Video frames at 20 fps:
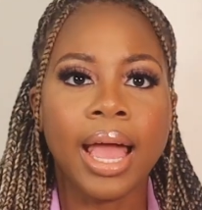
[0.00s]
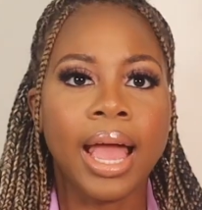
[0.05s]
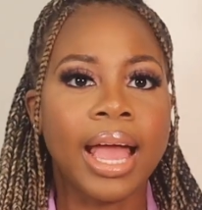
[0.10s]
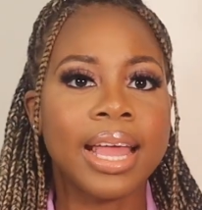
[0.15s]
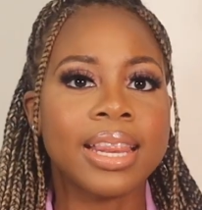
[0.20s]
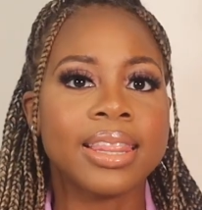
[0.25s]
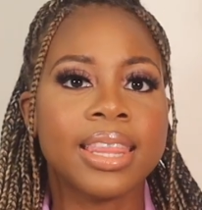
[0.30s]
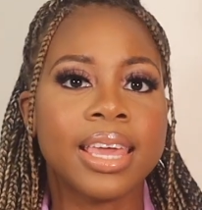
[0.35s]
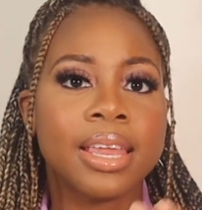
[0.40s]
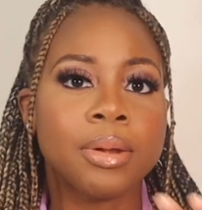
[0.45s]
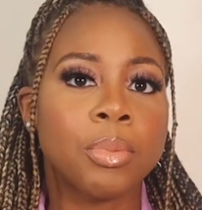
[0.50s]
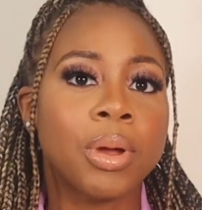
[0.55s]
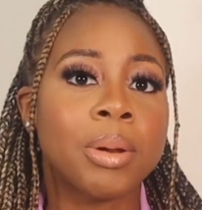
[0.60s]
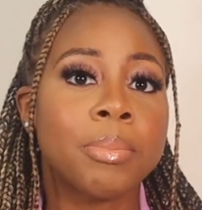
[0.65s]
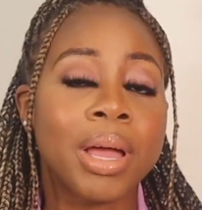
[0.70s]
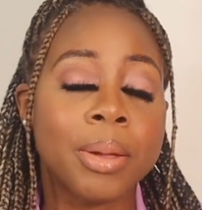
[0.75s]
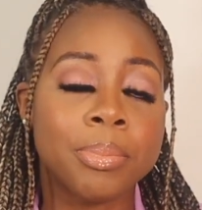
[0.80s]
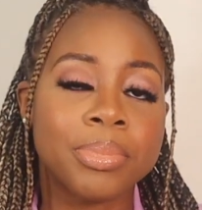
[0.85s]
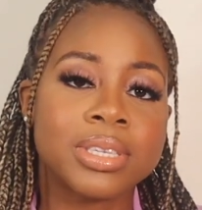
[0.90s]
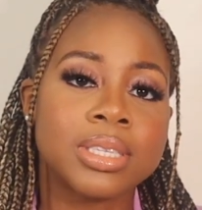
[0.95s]
And then when
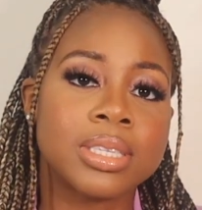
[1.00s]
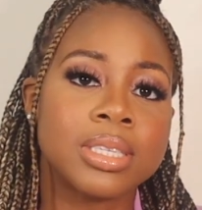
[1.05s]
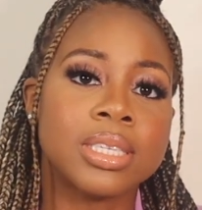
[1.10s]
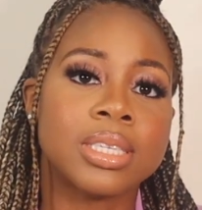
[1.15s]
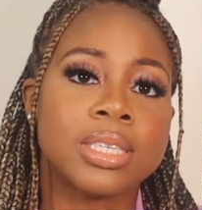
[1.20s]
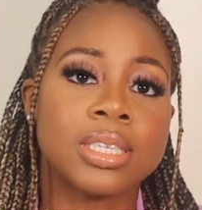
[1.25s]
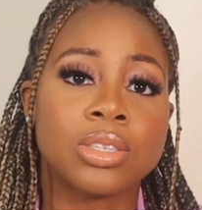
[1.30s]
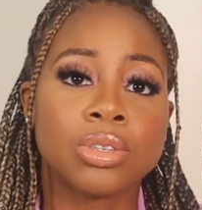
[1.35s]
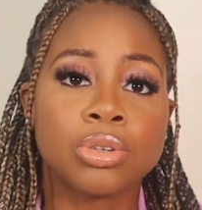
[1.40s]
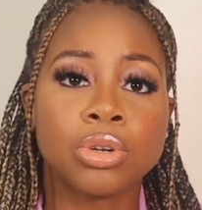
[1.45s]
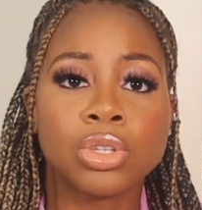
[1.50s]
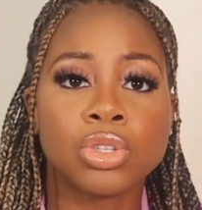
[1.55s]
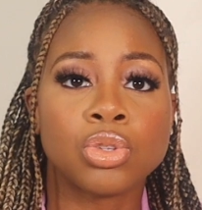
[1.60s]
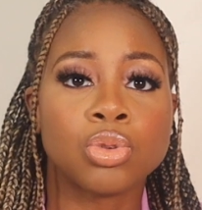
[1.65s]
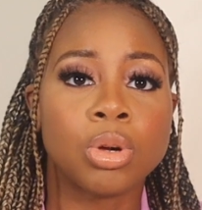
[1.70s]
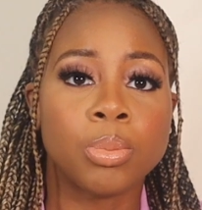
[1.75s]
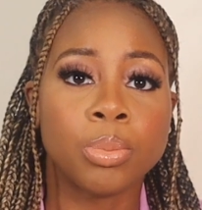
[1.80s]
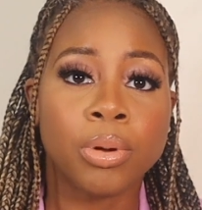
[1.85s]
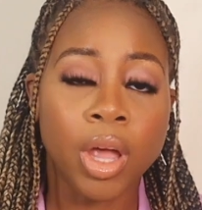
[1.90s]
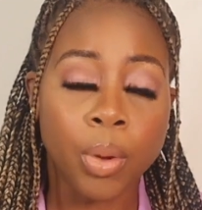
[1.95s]
my businesses got
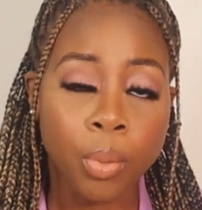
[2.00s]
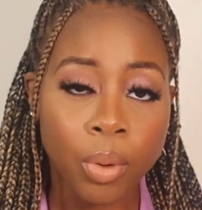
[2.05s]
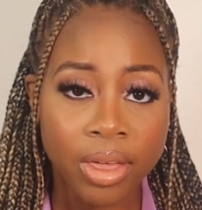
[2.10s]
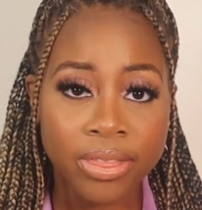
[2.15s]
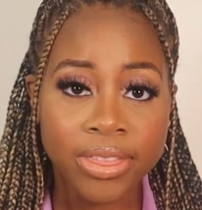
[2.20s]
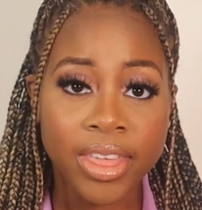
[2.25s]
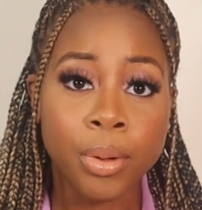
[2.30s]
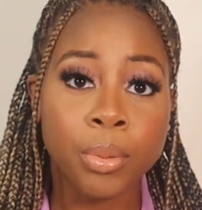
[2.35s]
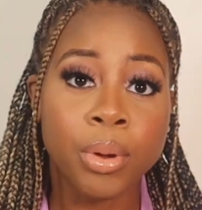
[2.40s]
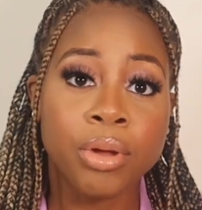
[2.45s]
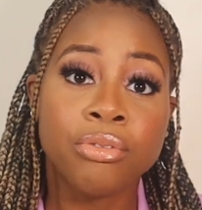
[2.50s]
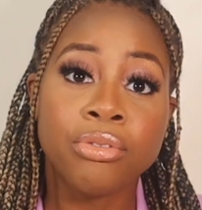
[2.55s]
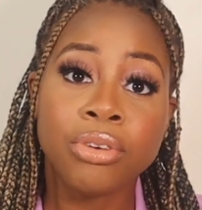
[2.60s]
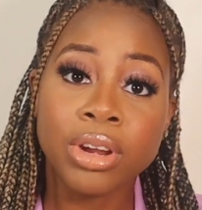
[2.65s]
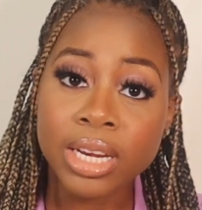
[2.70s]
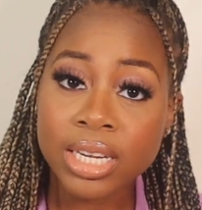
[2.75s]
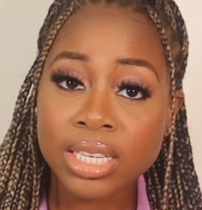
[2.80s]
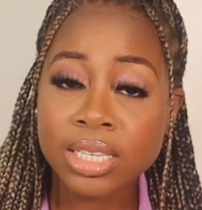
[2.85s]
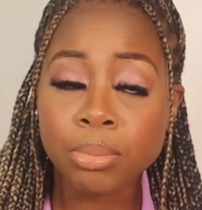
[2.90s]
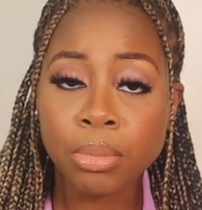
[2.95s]
to a point where they were
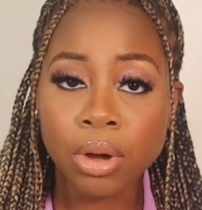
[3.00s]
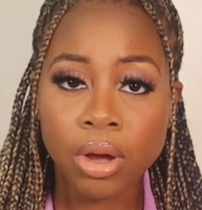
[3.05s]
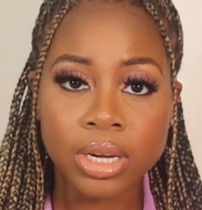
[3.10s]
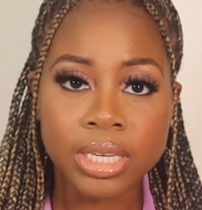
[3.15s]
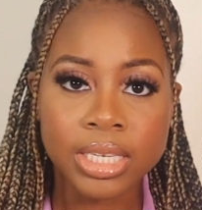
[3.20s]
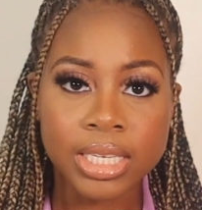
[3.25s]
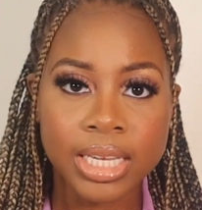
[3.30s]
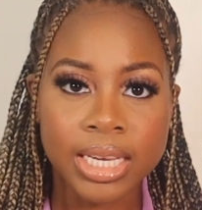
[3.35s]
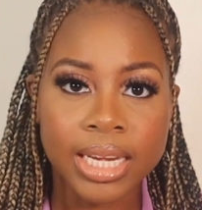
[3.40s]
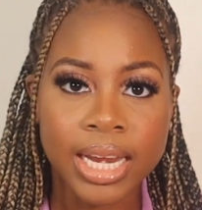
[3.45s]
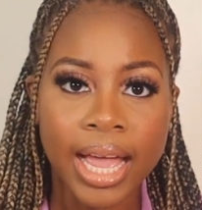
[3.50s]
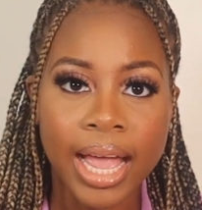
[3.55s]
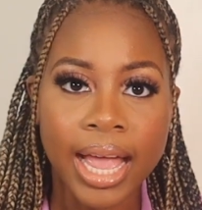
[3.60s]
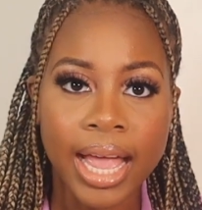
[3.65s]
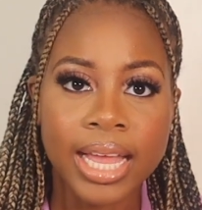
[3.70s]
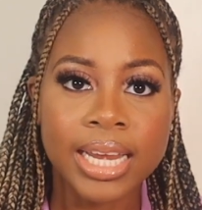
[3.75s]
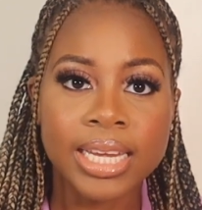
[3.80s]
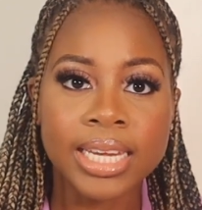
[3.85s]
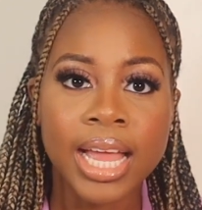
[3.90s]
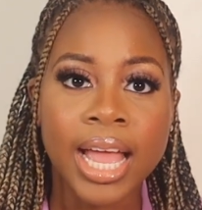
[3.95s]
really demanding
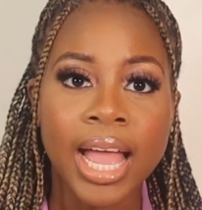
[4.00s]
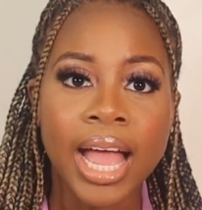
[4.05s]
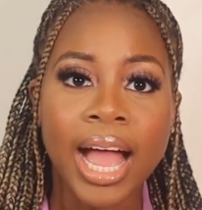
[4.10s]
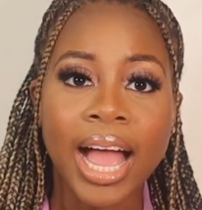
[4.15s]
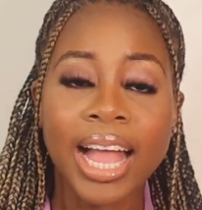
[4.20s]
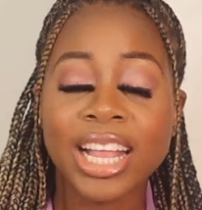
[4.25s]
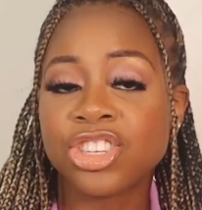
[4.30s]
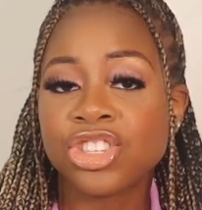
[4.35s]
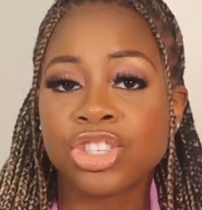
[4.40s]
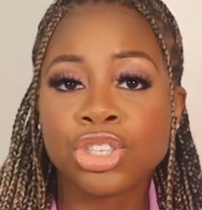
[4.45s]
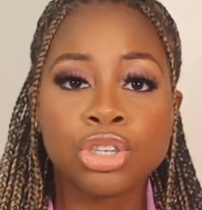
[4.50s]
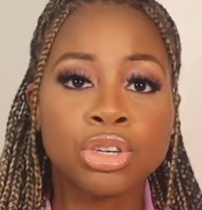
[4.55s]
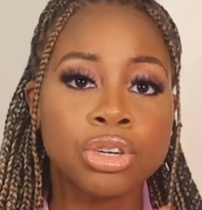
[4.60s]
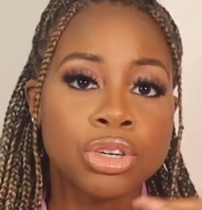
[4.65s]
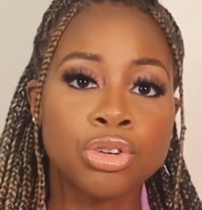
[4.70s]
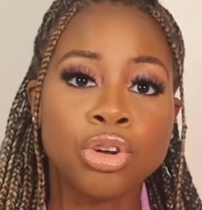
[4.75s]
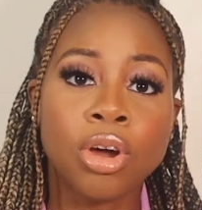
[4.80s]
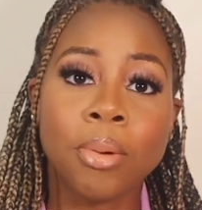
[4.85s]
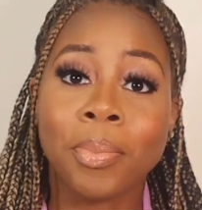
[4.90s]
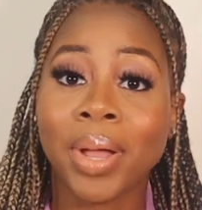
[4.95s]
and I just
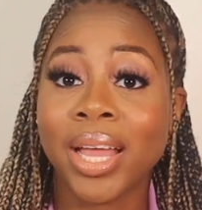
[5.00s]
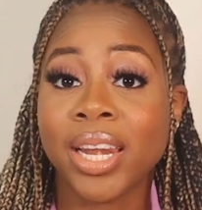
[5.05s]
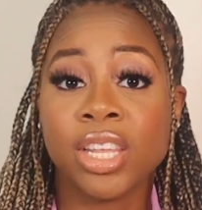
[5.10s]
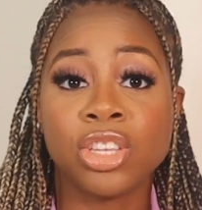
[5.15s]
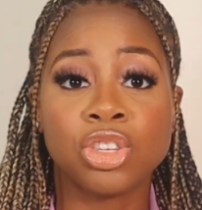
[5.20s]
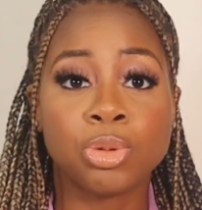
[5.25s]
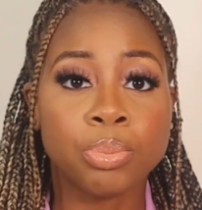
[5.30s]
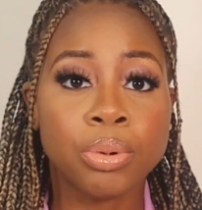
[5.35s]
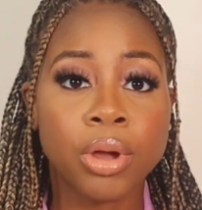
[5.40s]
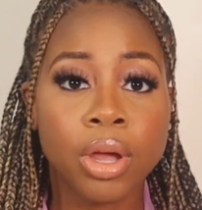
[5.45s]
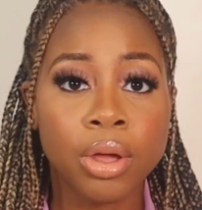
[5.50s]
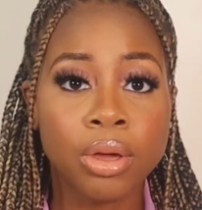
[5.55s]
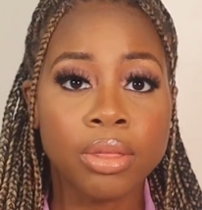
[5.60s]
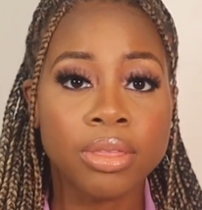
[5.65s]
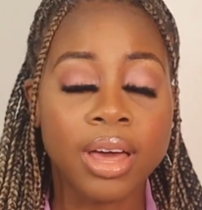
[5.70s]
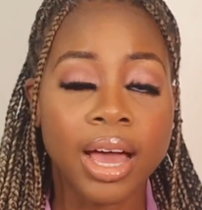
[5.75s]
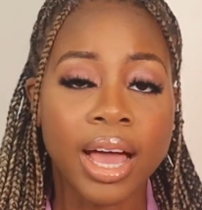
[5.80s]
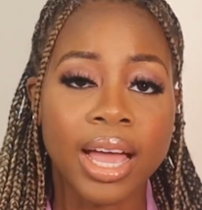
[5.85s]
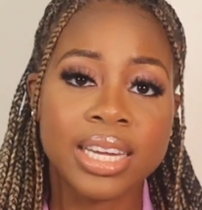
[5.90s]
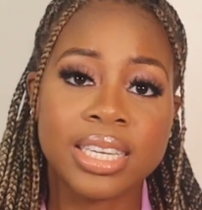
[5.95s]
could not manage both,
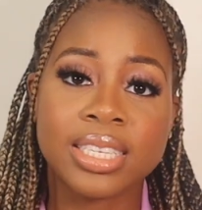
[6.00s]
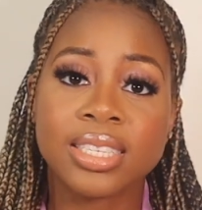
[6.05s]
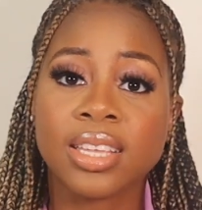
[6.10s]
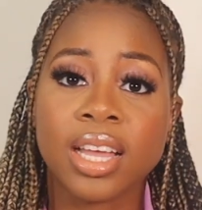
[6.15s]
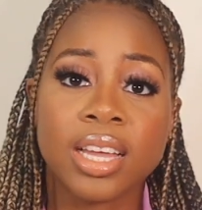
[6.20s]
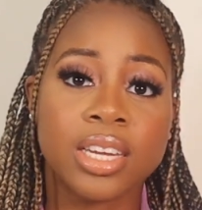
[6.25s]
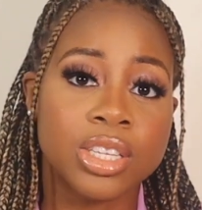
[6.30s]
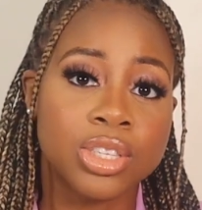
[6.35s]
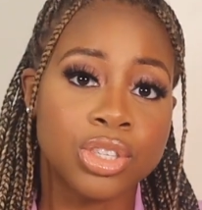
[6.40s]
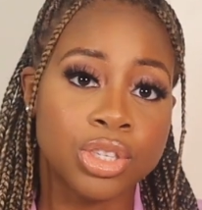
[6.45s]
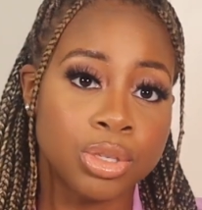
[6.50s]
I decided